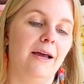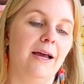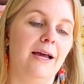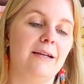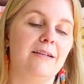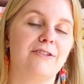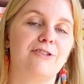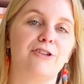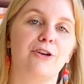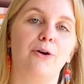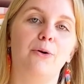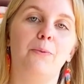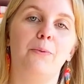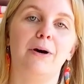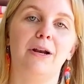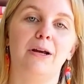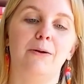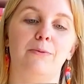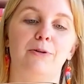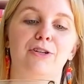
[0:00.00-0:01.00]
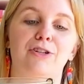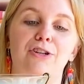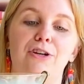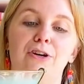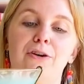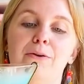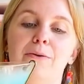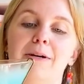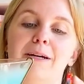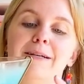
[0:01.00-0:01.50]
And so what it would
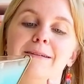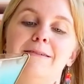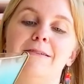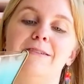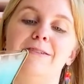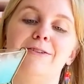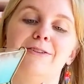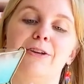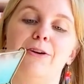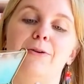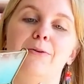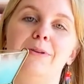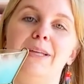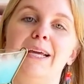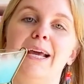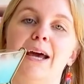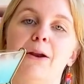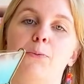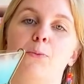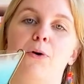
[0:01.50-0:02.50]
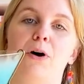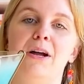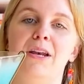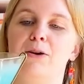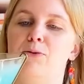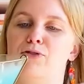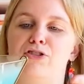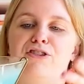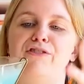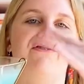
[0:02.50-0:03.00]
do is, since it only had one, it
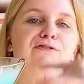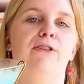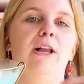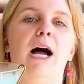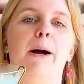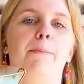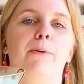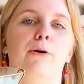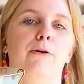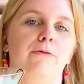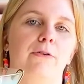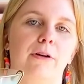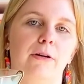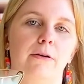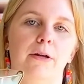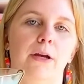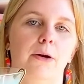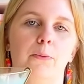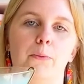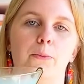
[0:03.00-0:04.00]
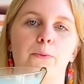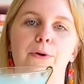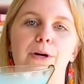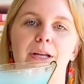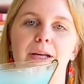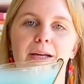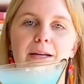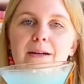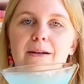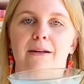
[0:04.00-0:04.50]
would just flop over. It
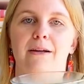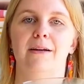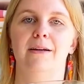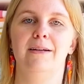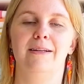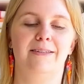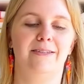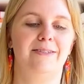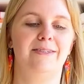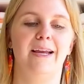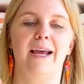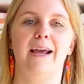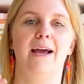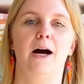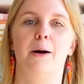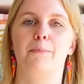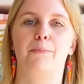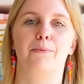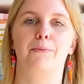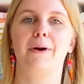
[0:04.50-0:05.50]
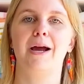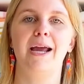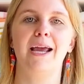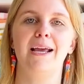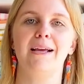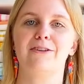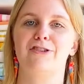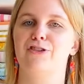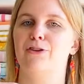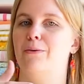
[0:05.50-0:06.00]
wouldn't stay
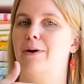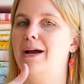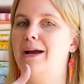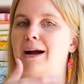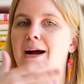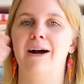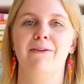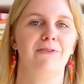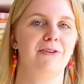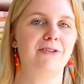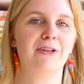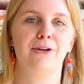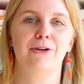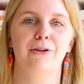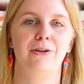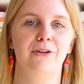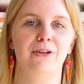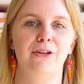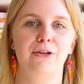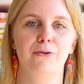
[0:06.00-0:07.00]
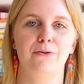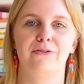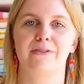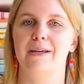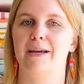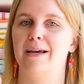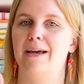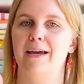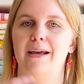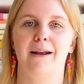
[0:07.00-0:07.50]
upright, so I obviously couldn't use
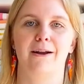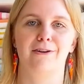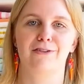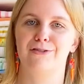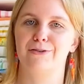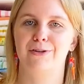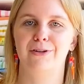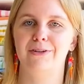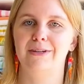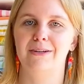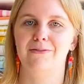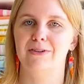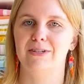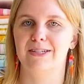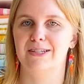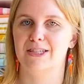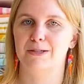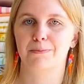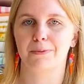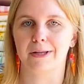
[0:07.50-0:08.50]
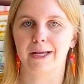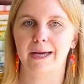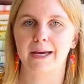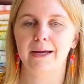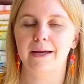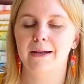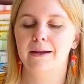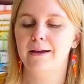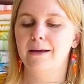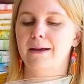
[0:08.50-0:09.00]
it, and I also couldn't even display
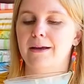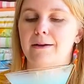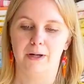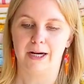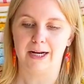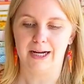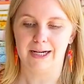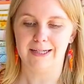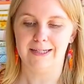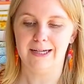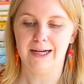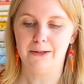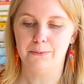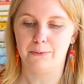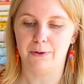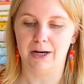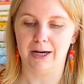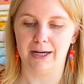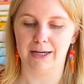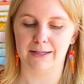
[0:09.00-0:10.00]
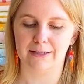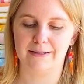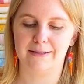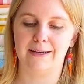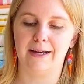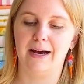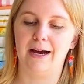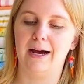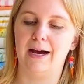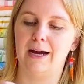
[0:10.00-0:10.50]
it. What I did was
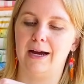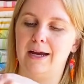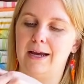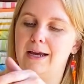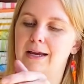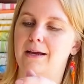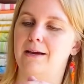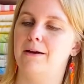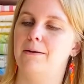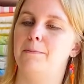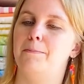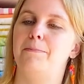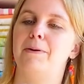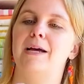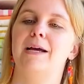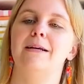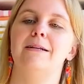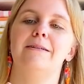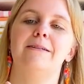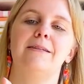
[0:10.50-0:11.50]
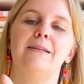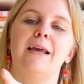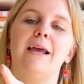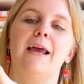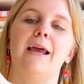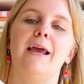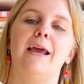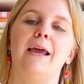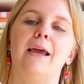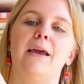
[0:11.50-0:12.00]
I bent
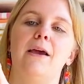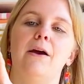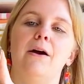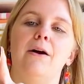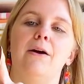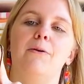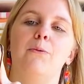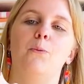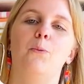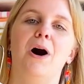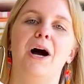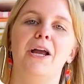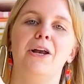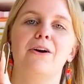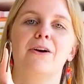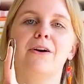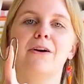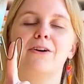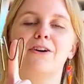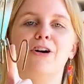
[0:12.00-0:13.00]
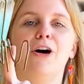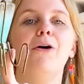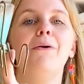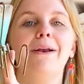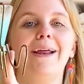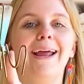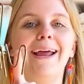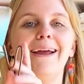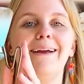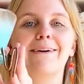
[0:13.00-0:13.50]
a wire coat
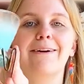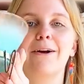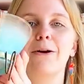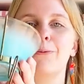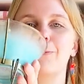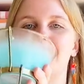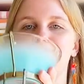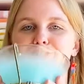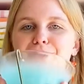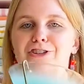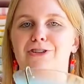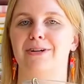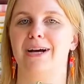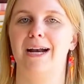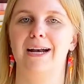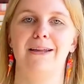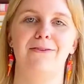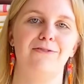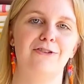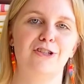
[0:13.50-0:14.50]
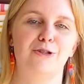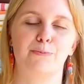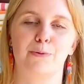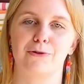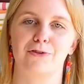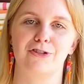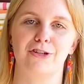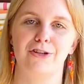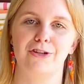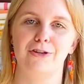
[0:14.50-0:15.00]
hanger, which you're not even
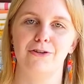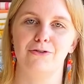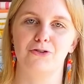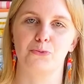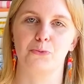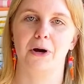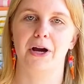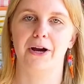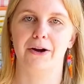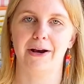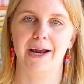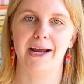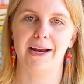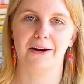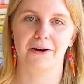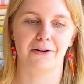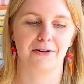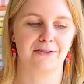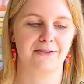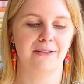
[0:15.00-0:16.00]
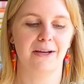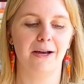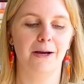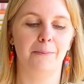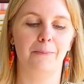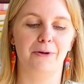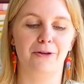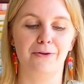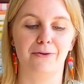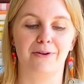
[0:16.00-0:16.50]
supposed to use wire hangers,
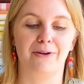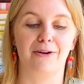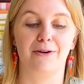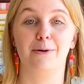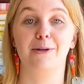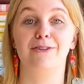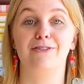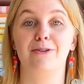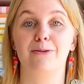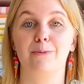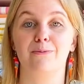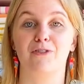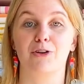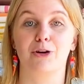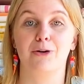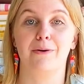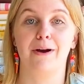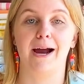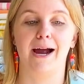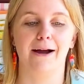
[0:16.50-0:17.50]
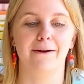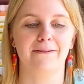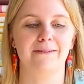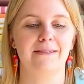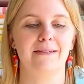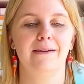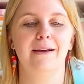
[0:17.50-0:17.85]
but you can always use them for crafts.